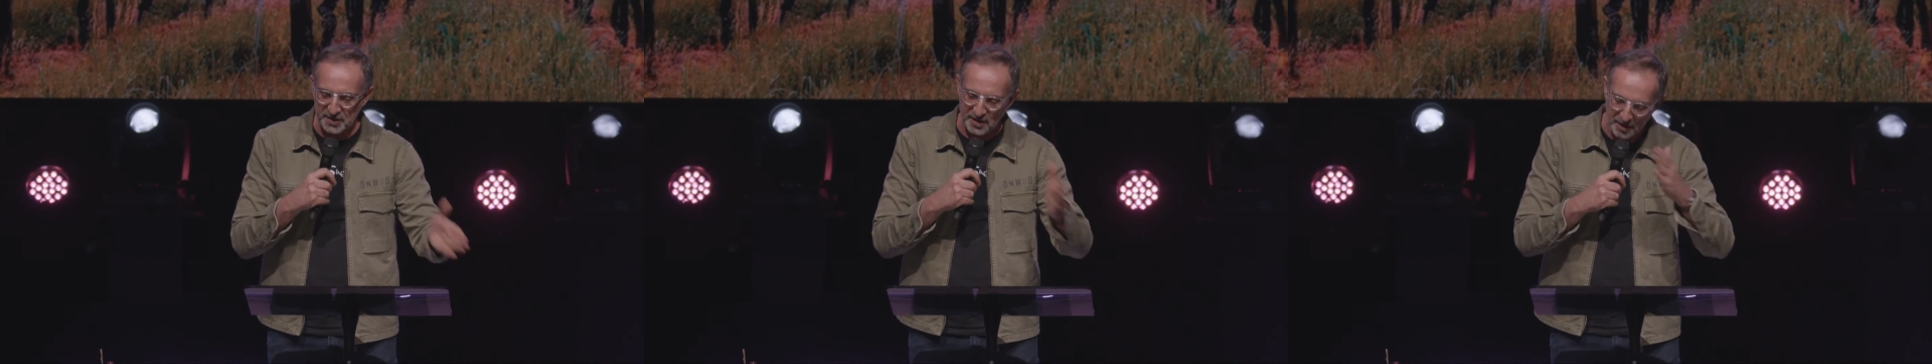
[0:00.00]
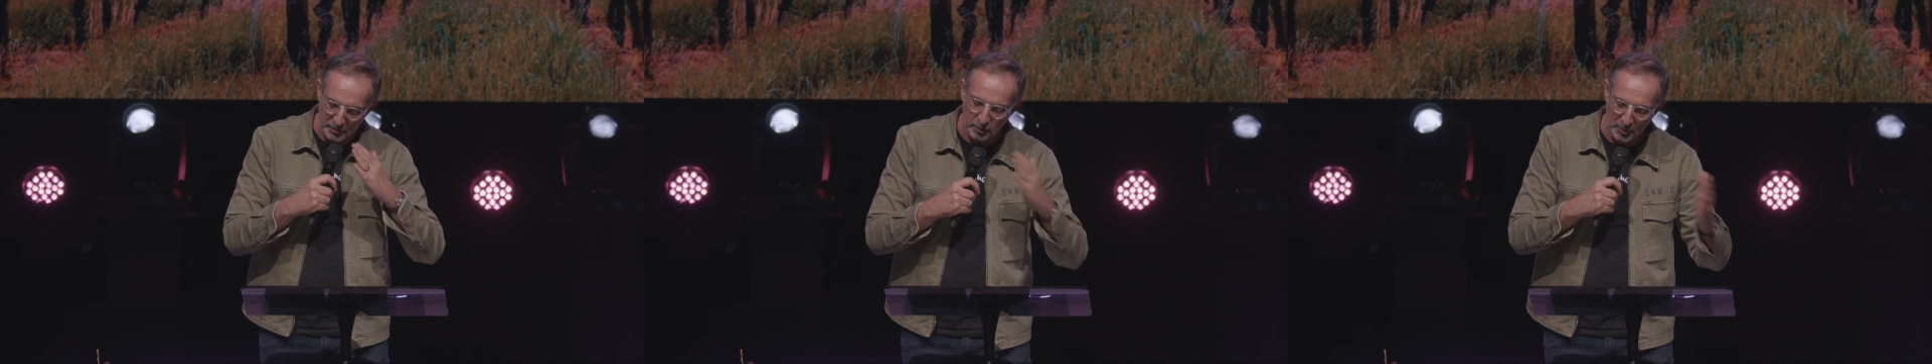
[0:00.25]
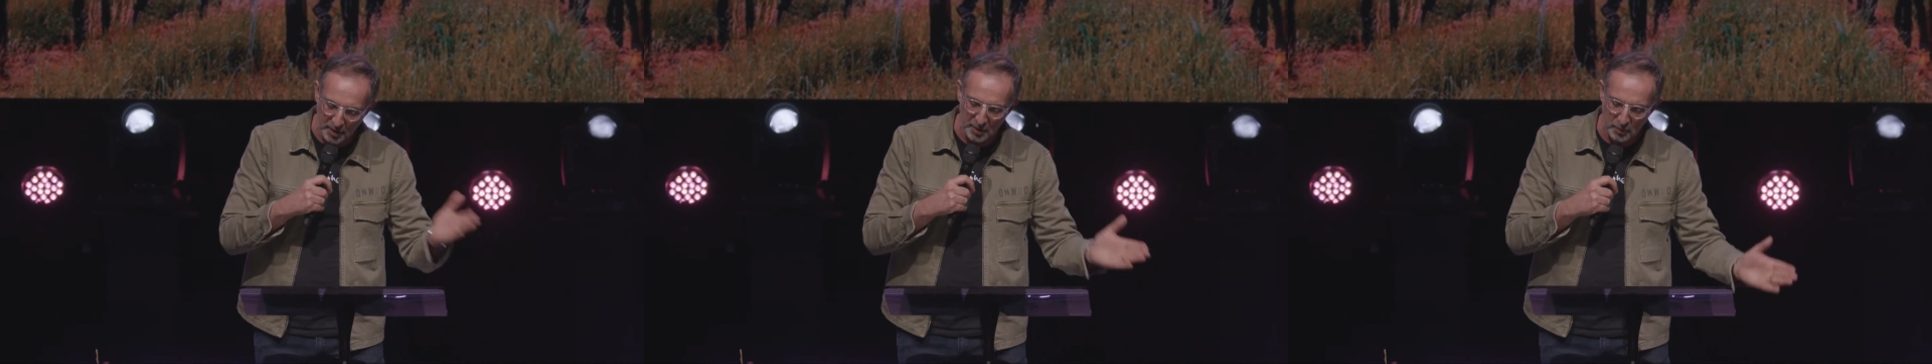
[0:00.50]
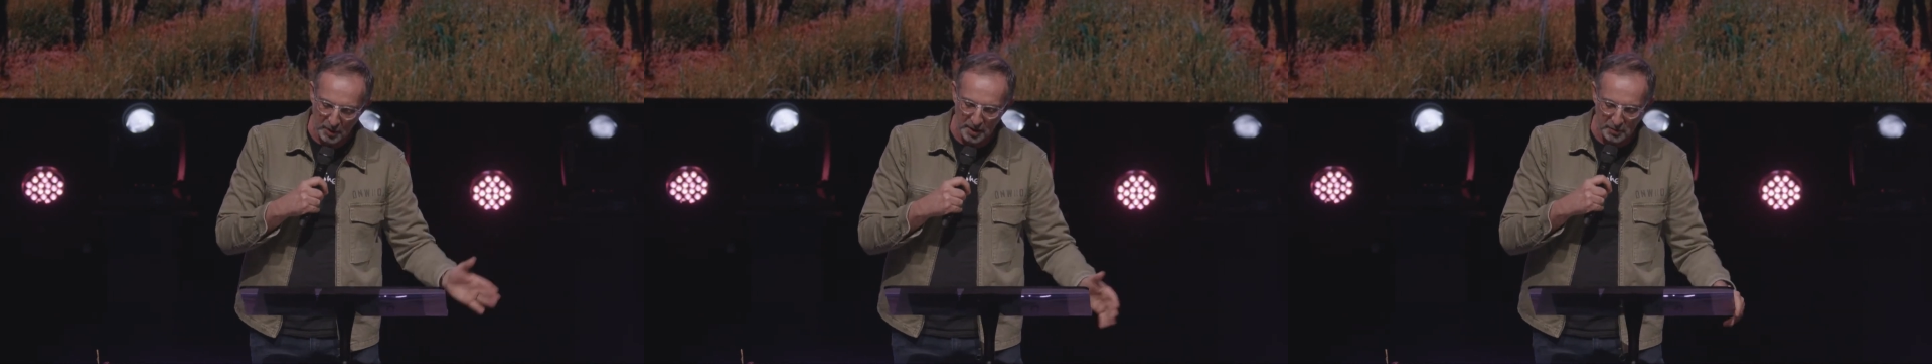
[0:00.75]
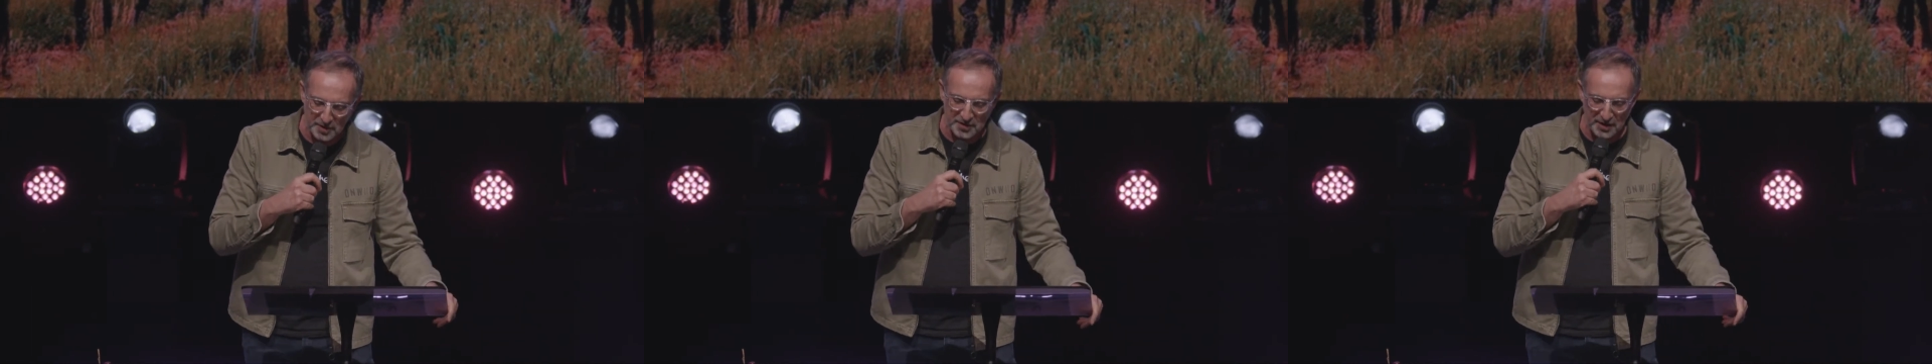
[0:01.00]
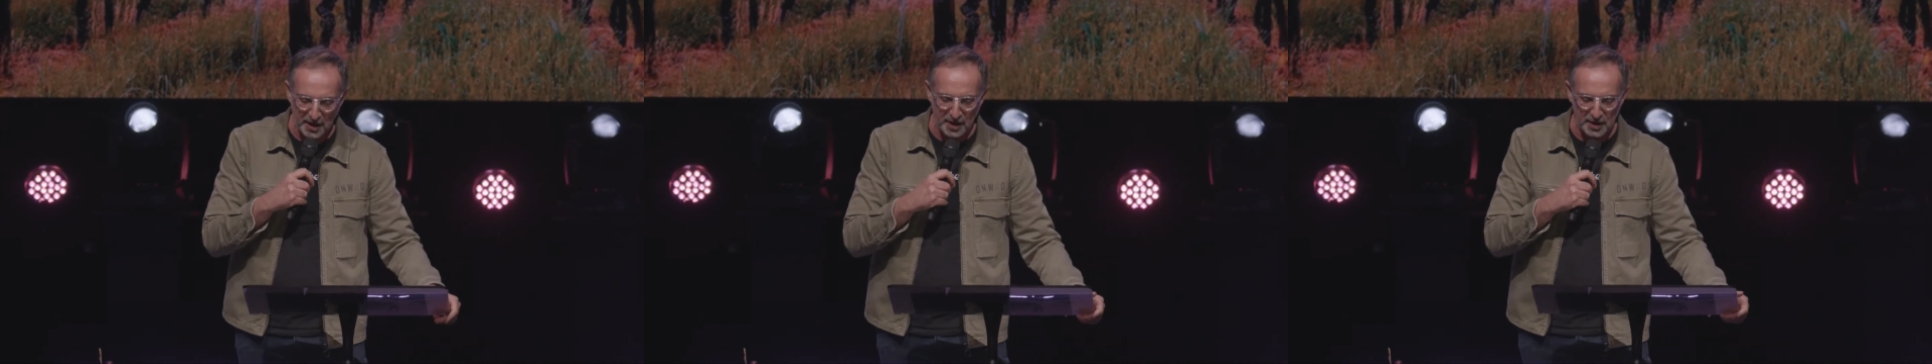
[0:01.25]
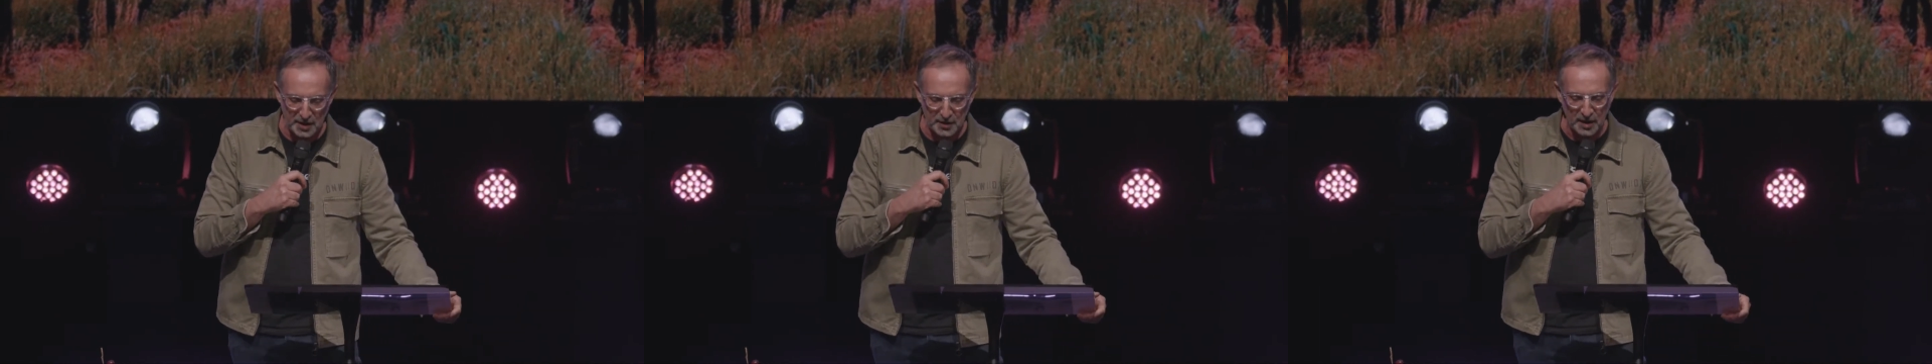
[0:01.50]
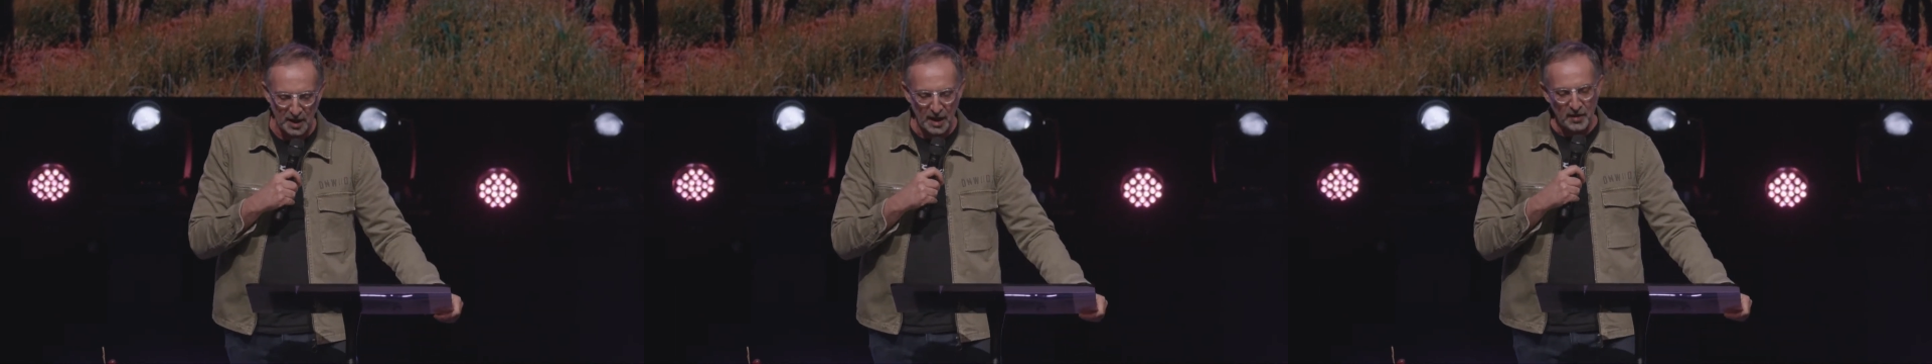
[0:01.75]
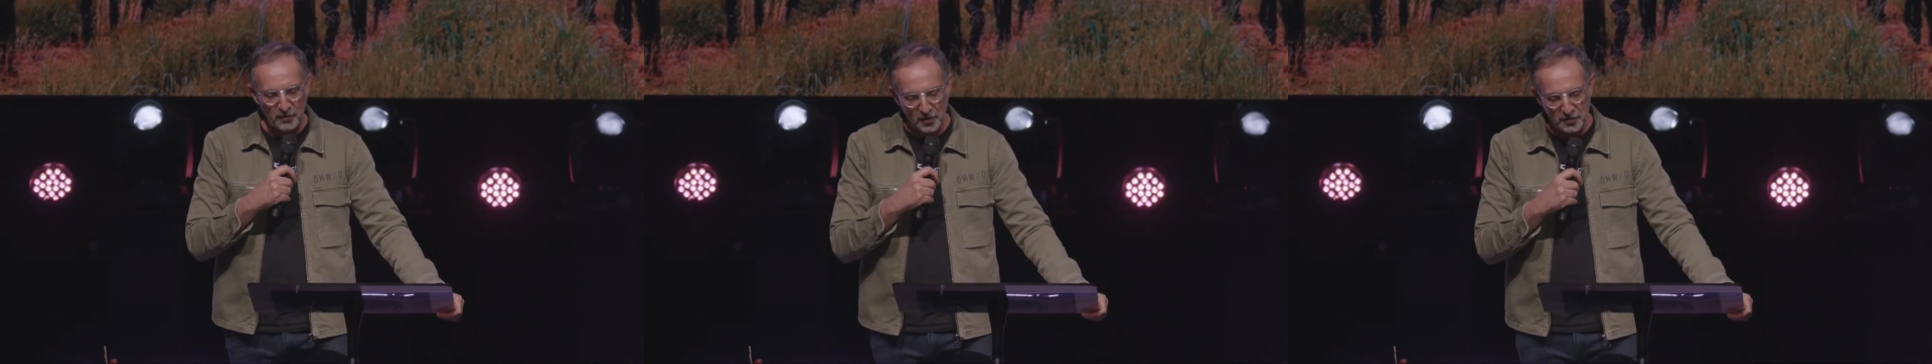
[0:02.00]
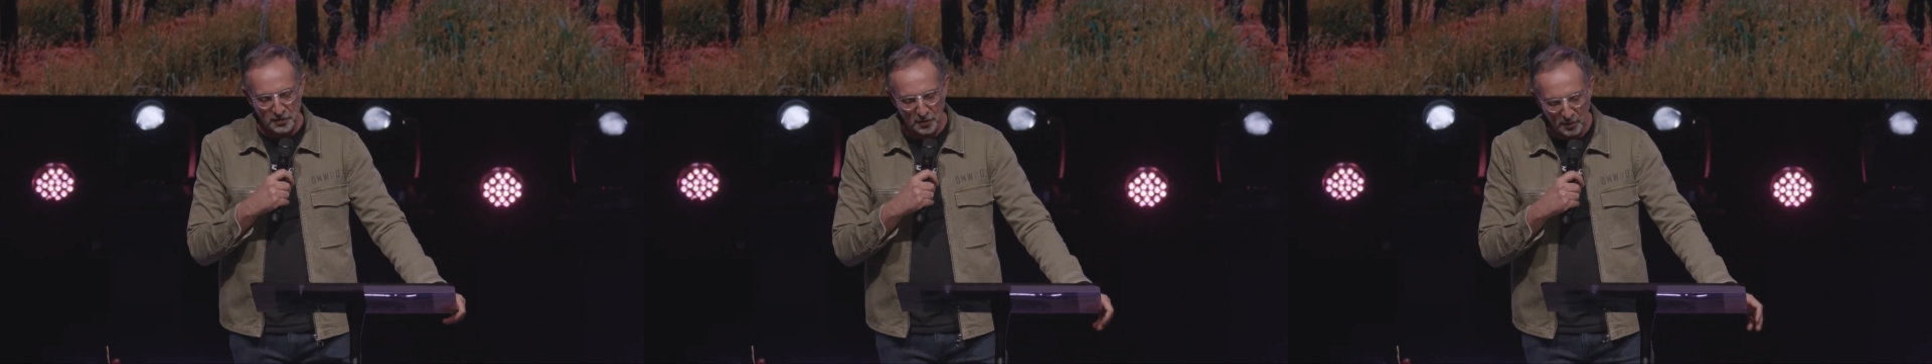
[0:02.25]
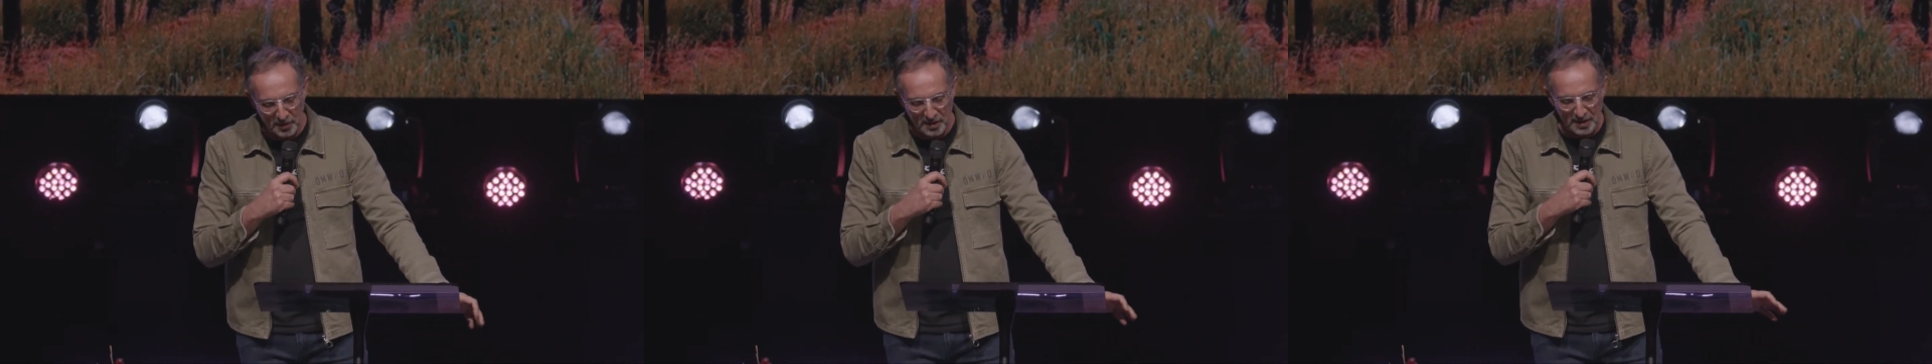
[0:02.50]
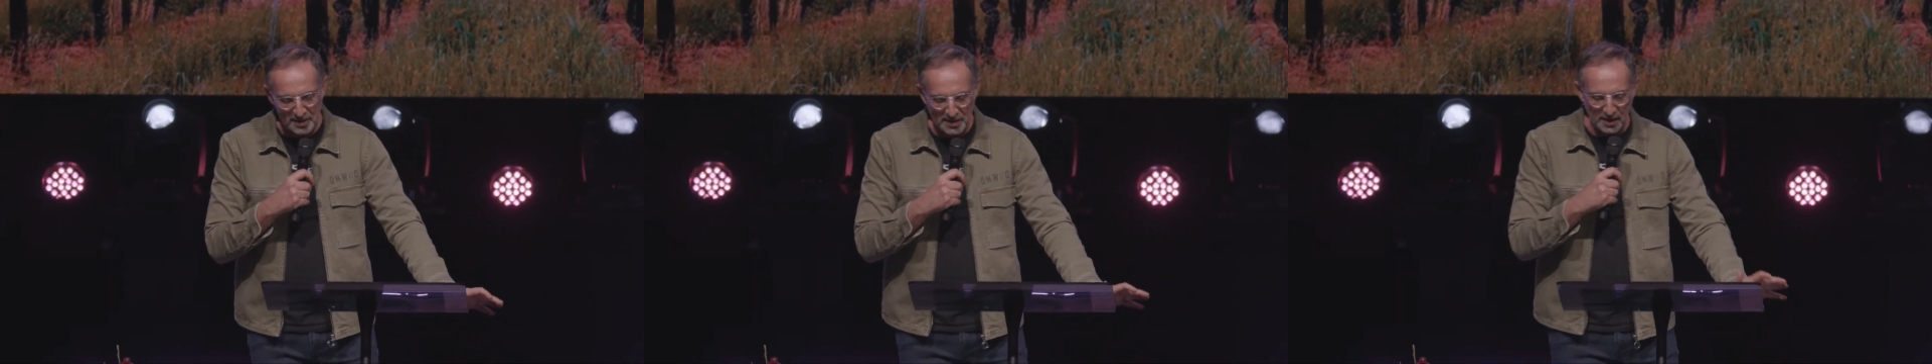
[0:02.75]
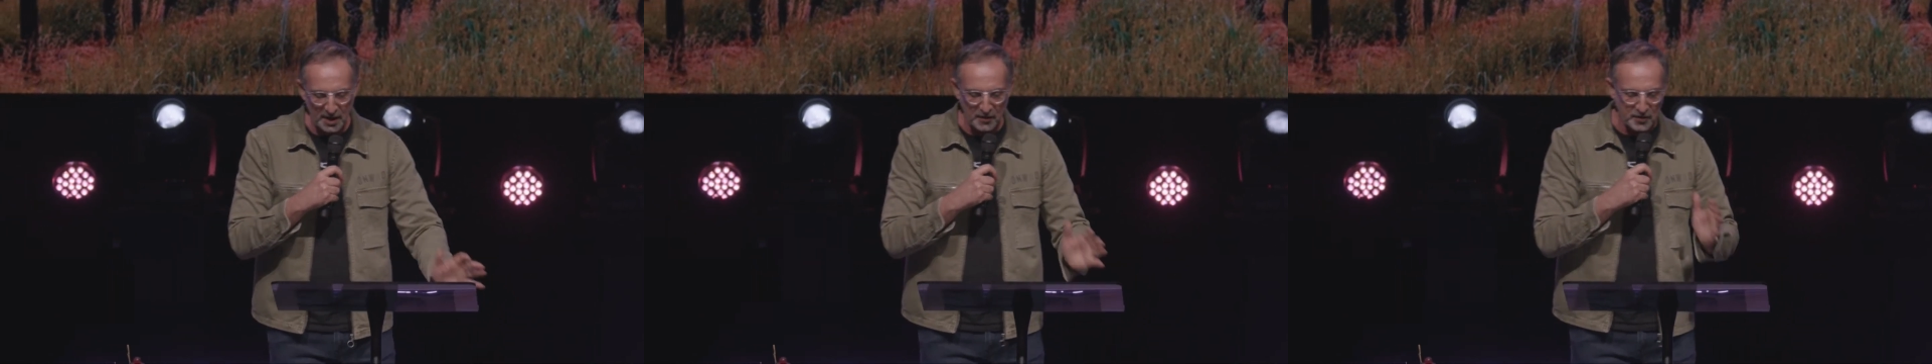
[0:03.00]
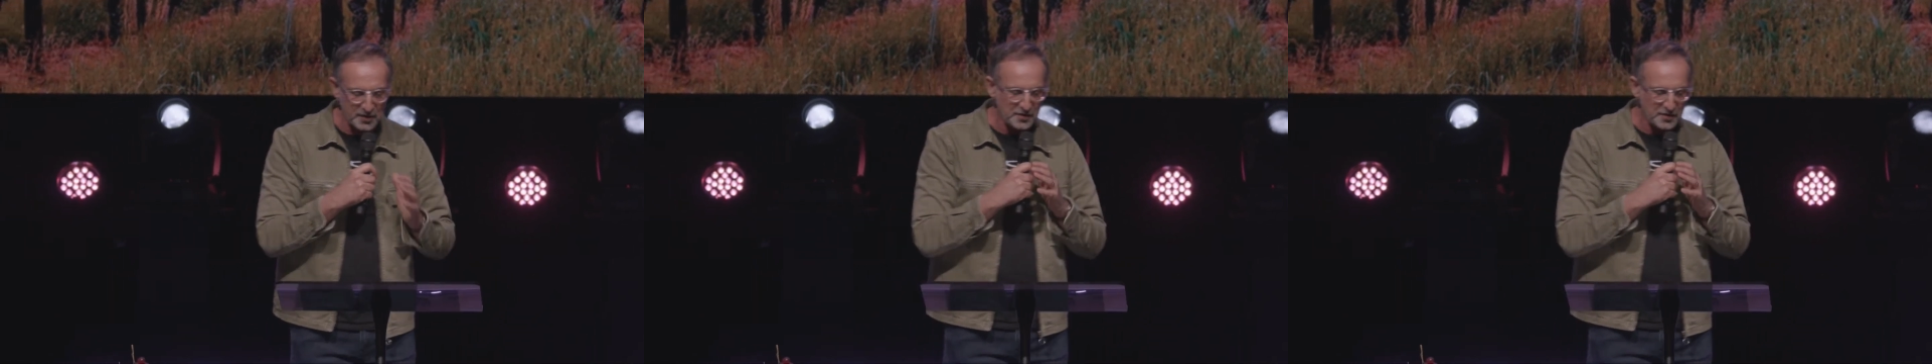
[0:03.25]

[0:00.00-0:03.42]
That's really what he was saying in 1 Corinthians 11.